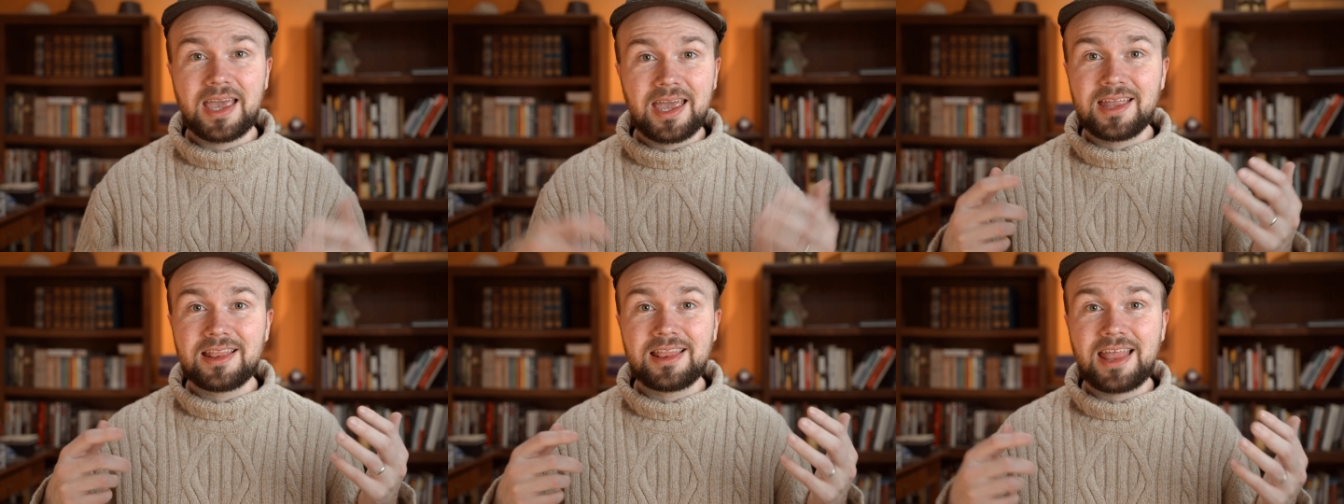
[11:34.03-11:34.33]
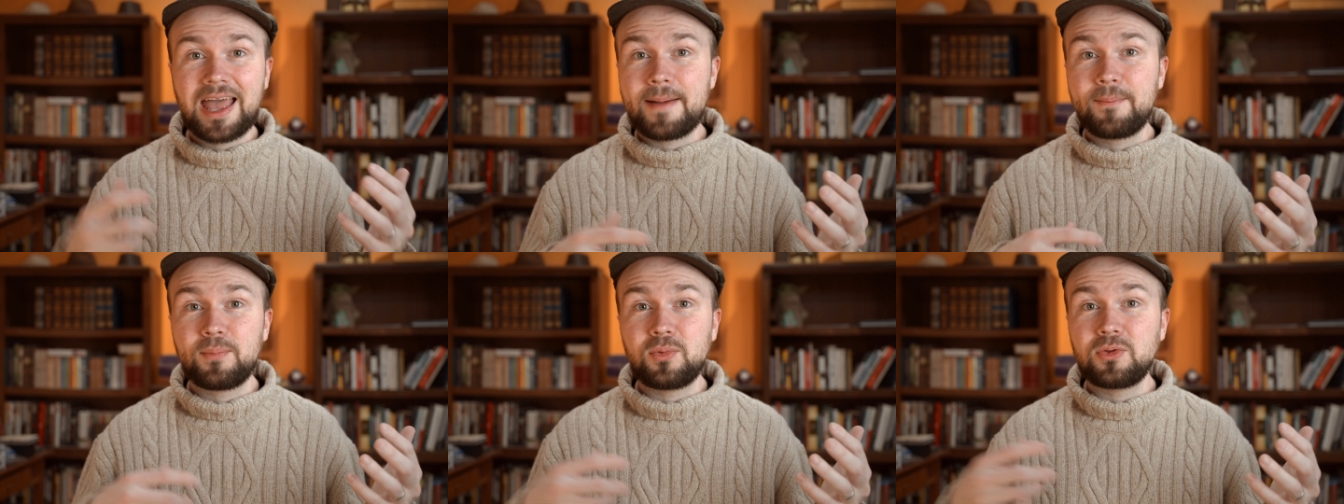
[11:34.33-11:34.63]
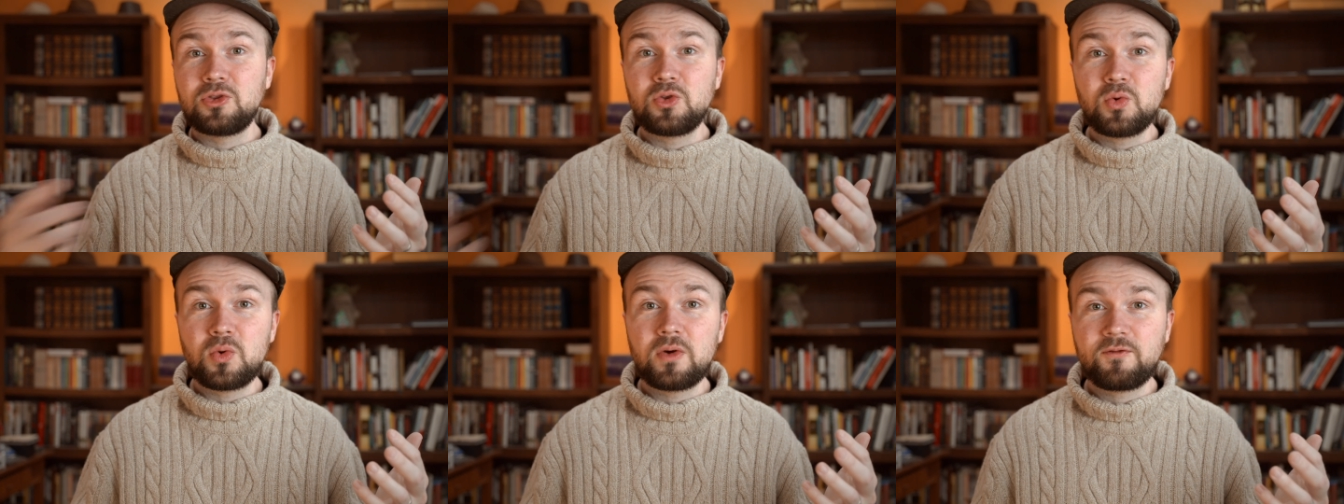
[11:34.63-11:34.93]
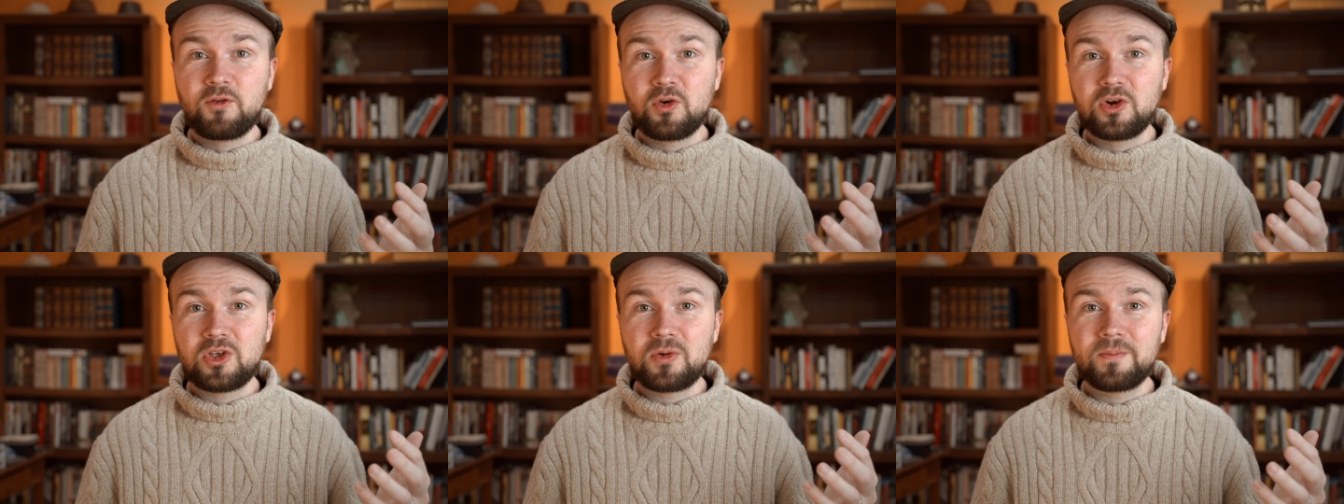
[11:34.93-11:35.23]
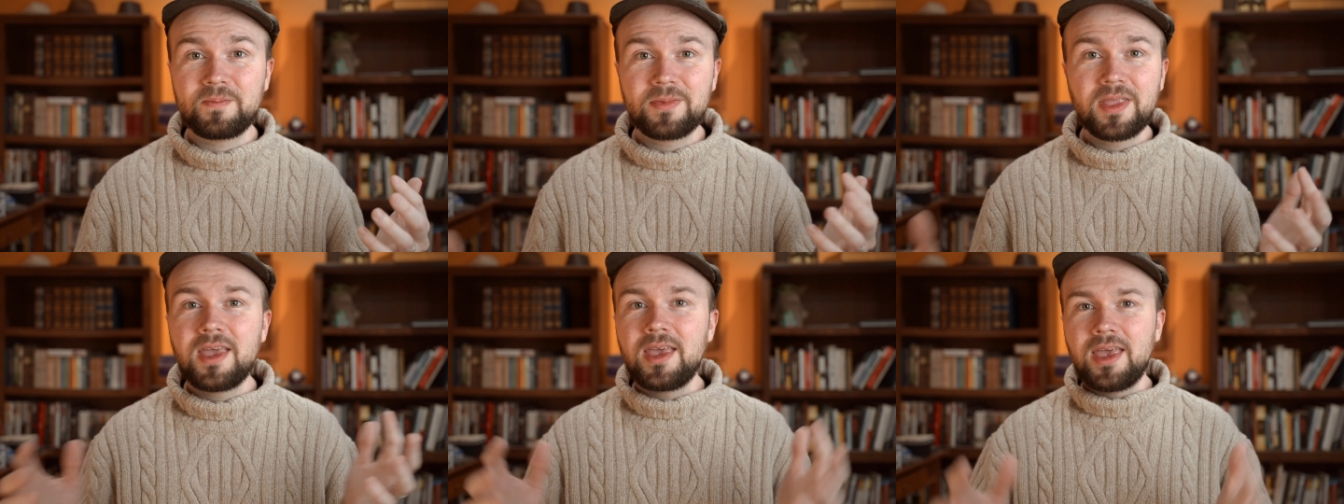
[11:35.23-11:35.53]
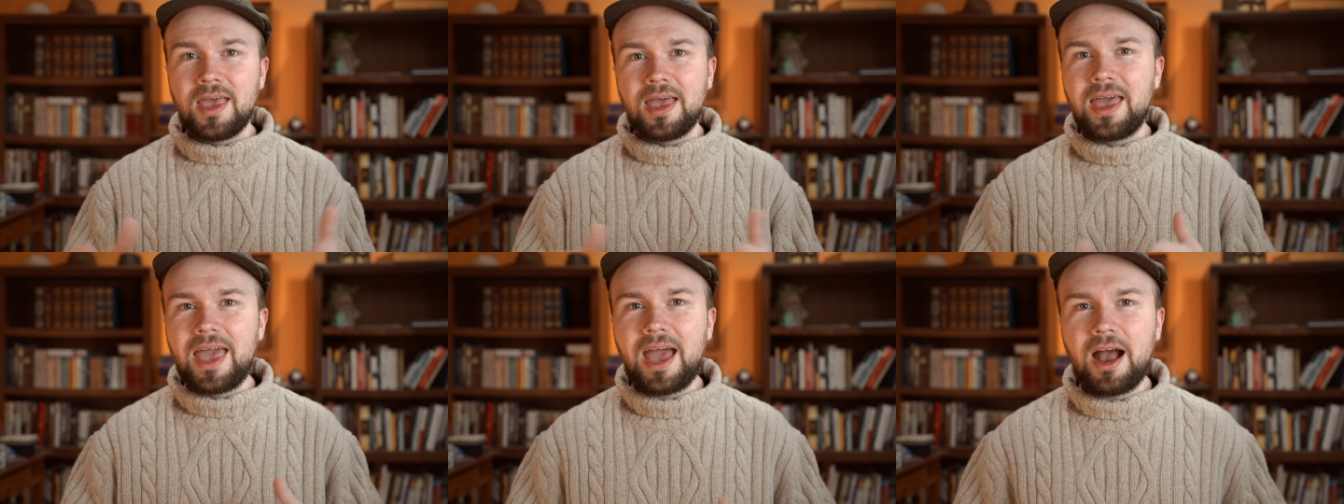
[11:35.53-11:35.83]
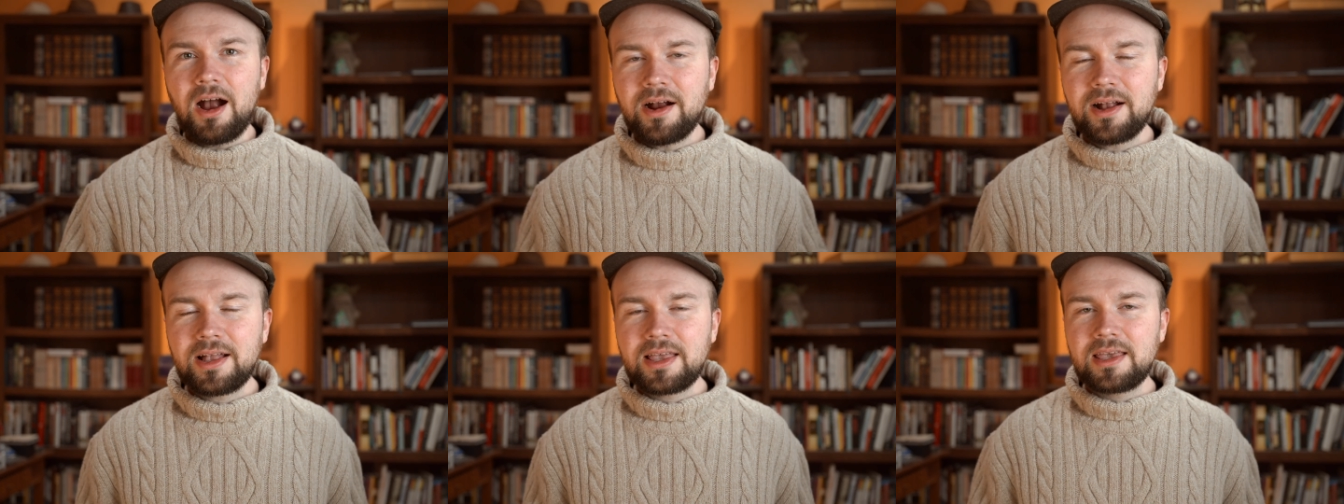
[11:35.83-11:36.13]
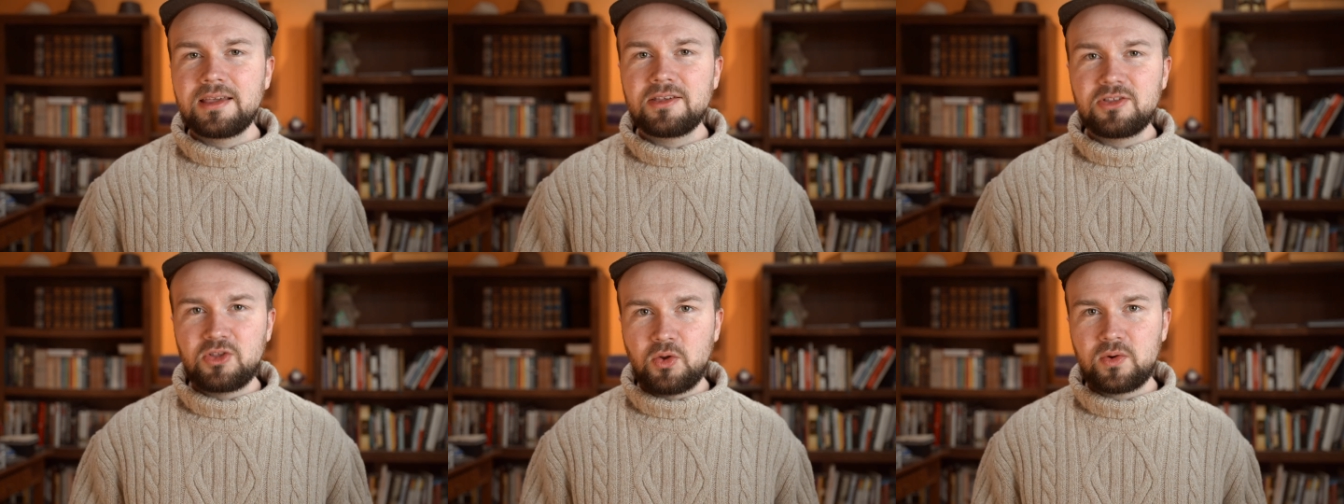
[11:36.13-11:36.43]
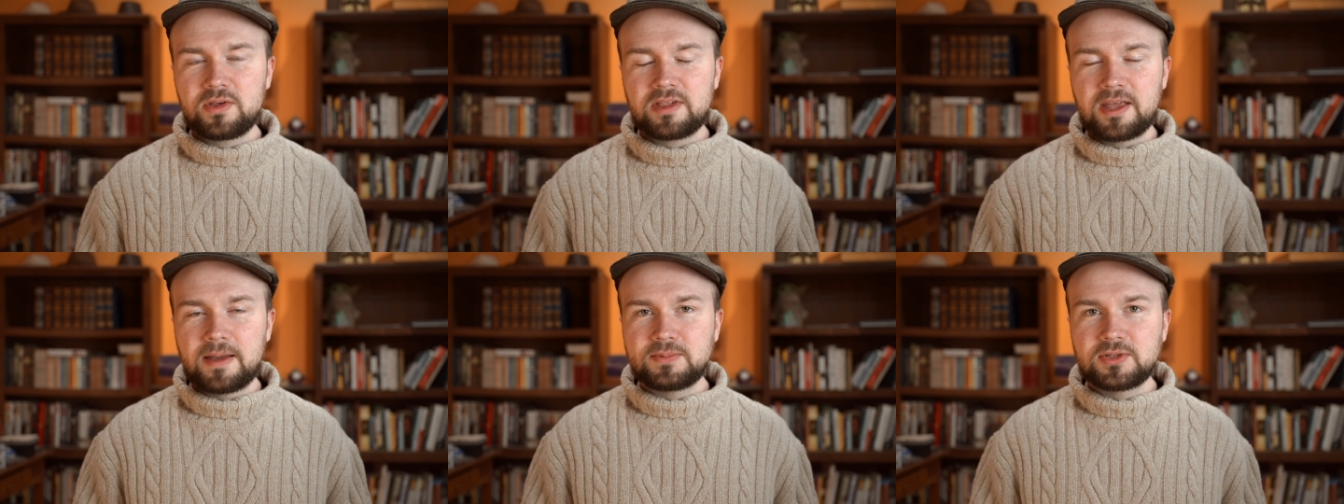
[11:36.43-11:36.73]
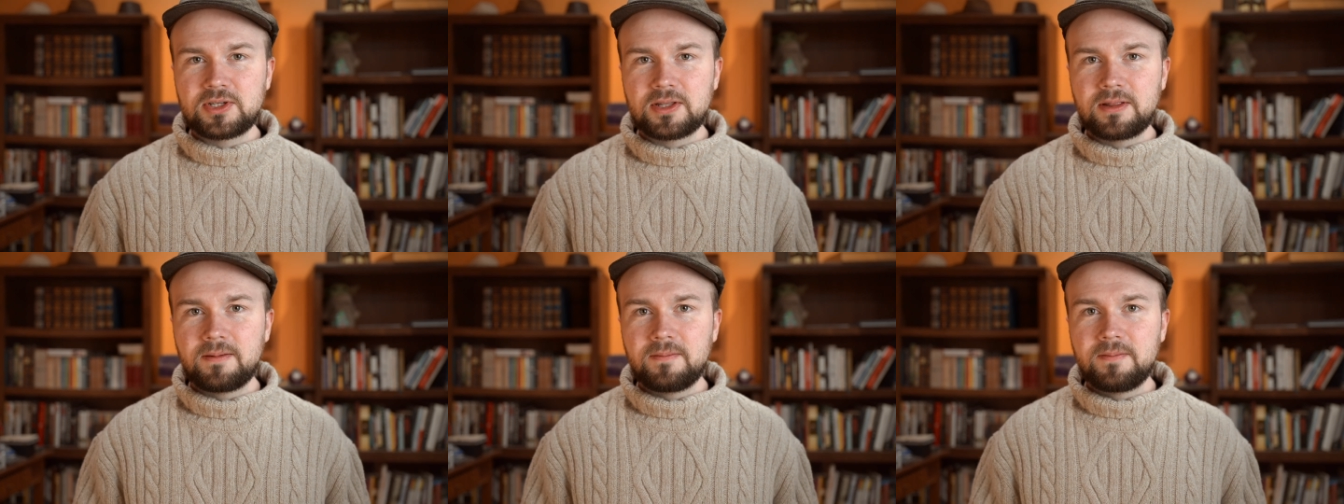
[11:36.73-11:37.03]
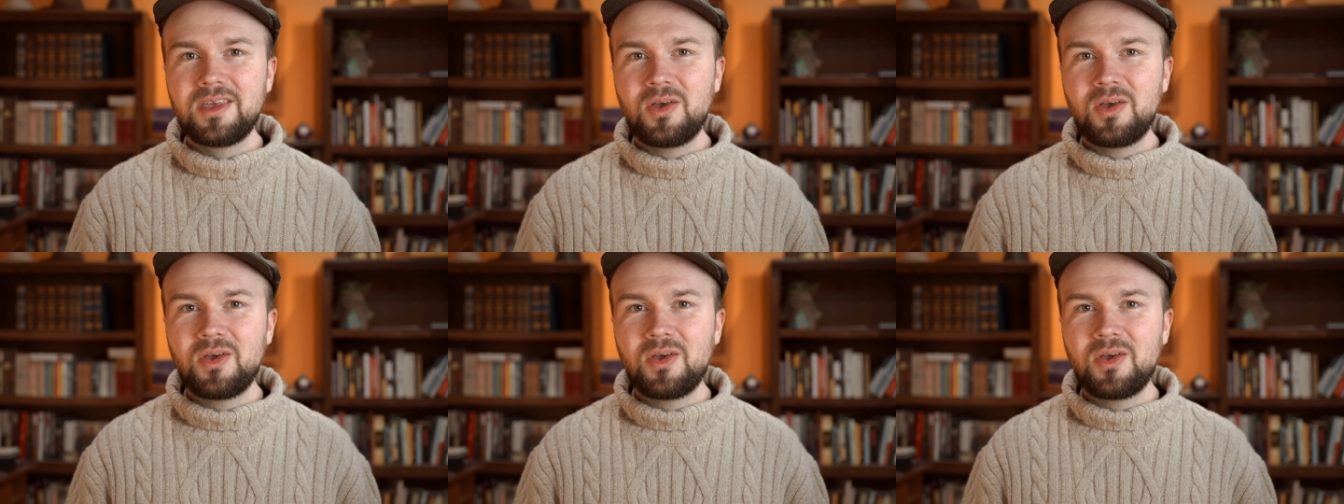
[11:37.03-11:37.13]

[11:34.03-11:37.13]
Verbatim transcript: and the app will do it for you. Arc is no exception.